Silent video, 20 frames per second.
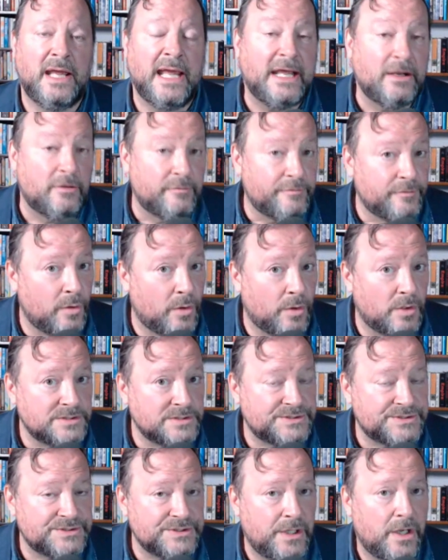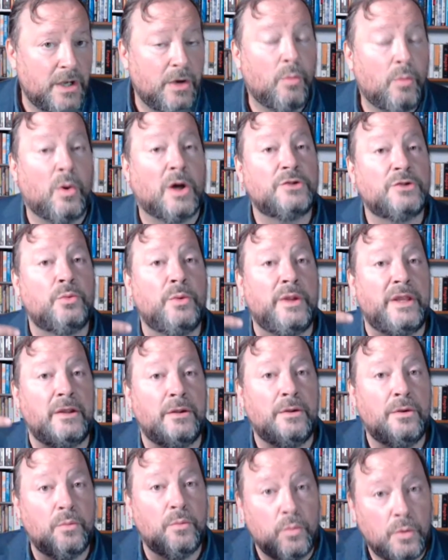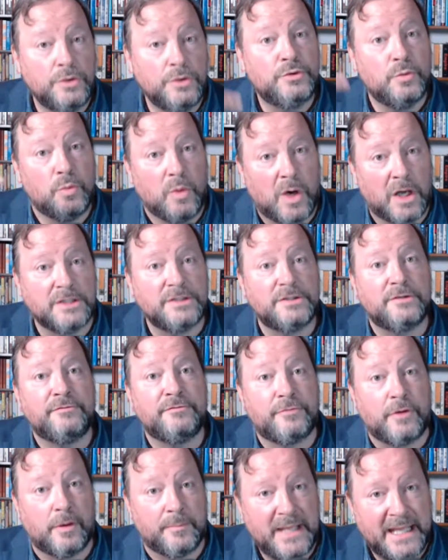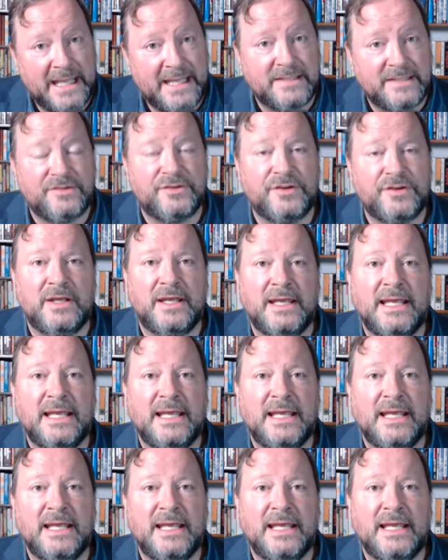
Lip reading: And of course, what we would want from it